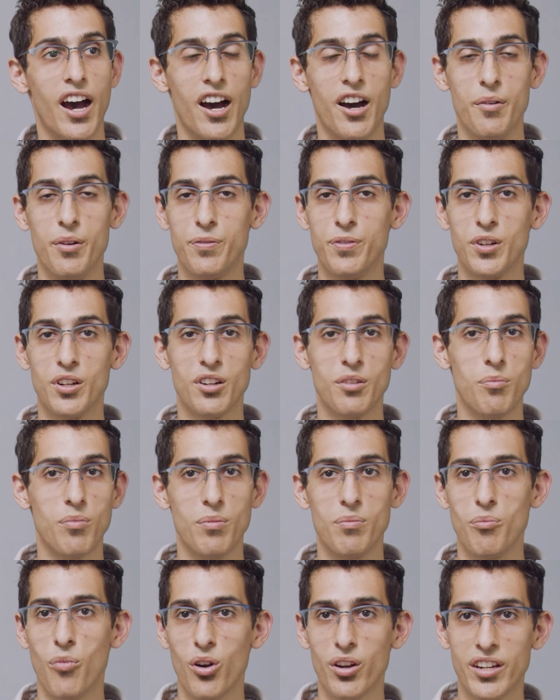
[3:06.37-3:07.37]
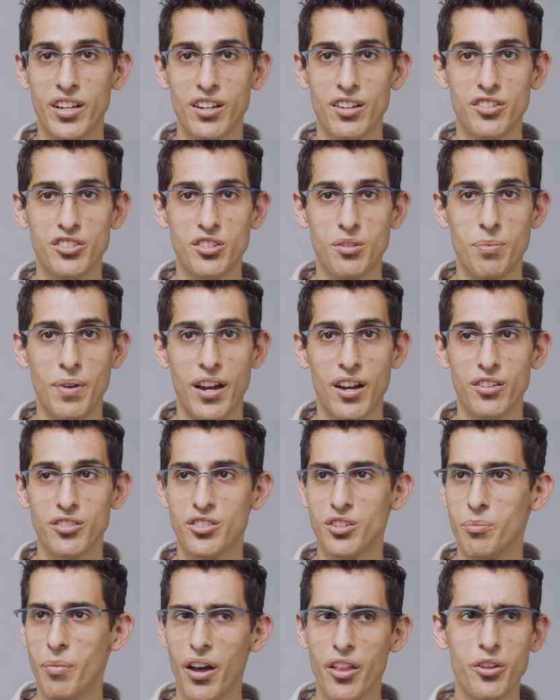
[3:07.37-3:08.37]
If you're more curious about
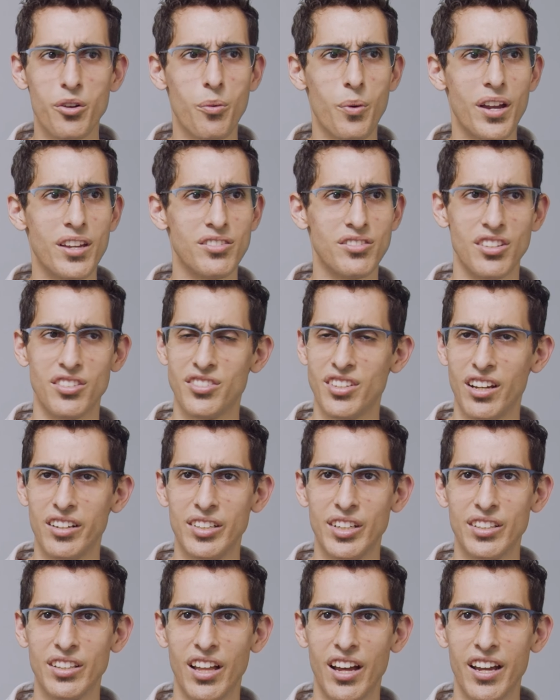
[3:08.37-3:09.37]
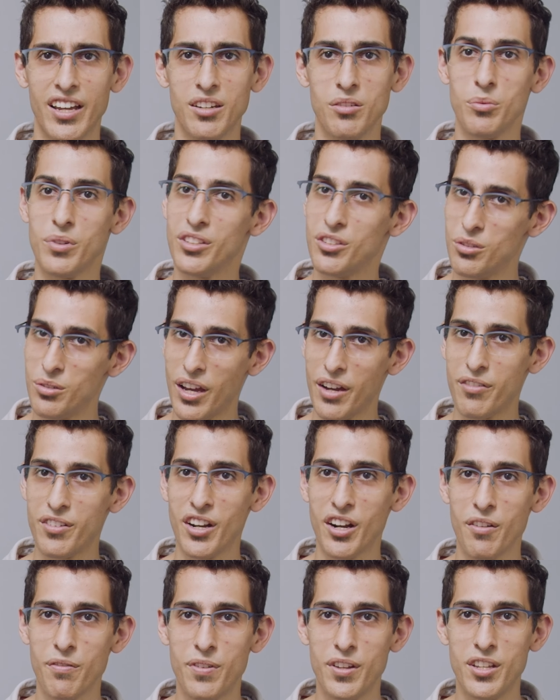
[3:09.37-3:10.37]
some other ways to sell online, we do have
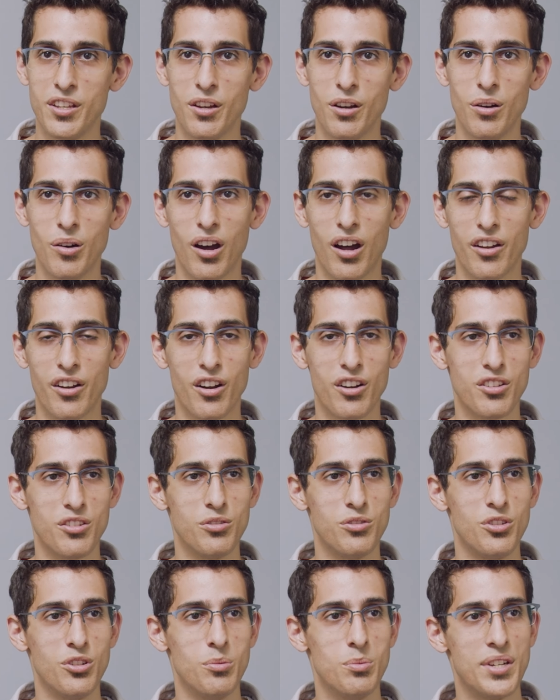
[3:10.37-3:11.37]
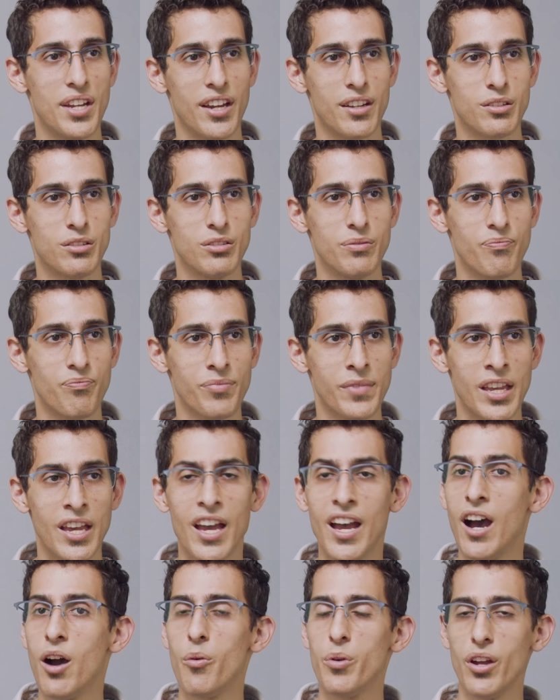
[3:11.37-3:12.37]
another video on our YouTube channel.
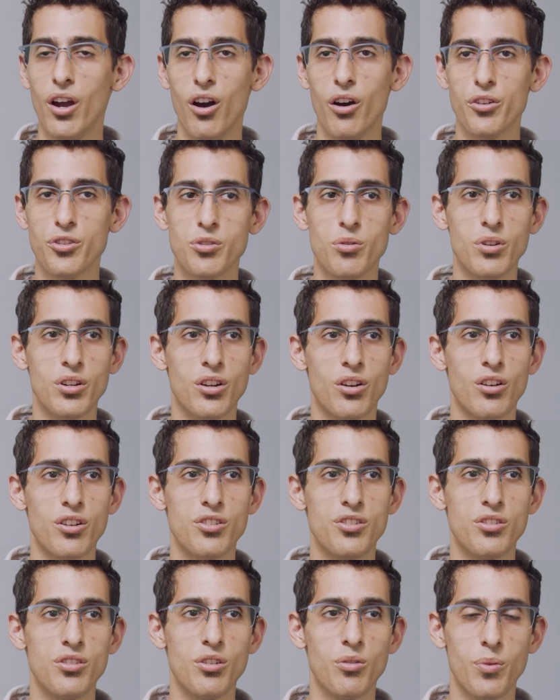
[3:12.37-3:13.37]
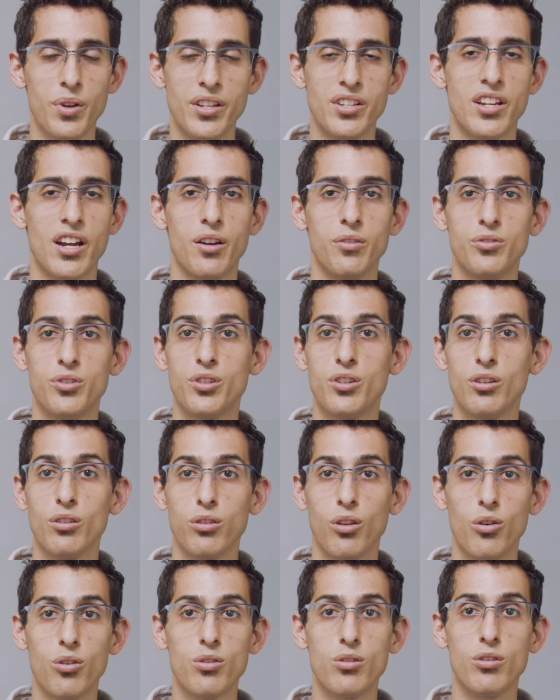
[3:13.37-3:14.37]
We also encourage you to reach out to your
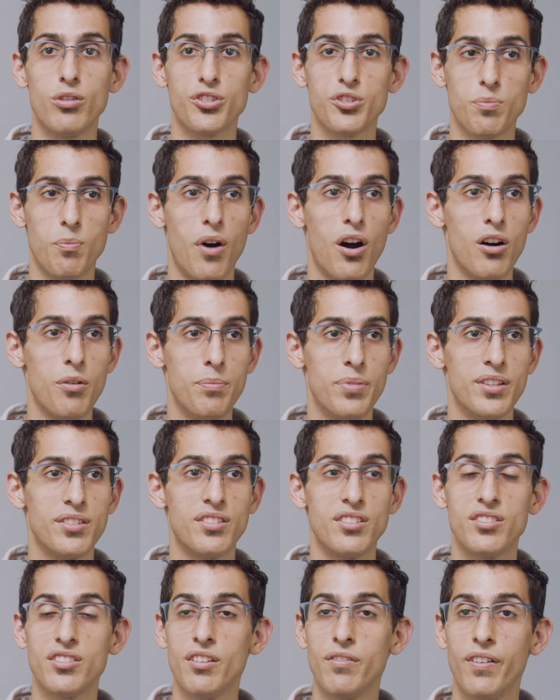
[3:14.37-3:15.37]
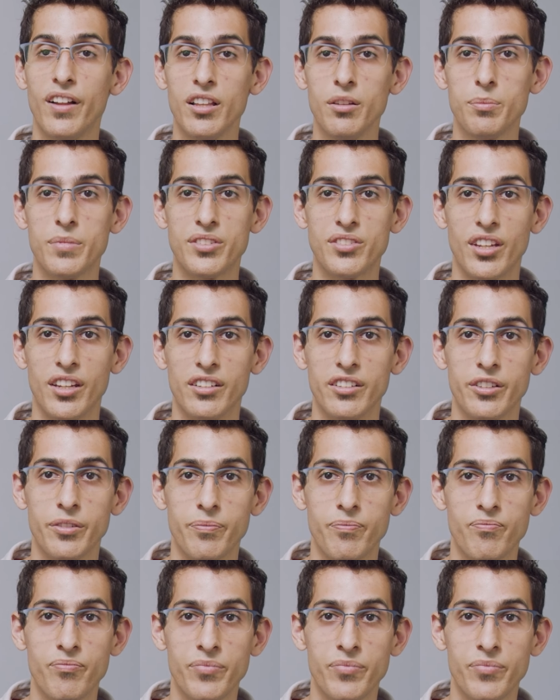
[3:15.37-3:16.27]
local Small Business Development Center.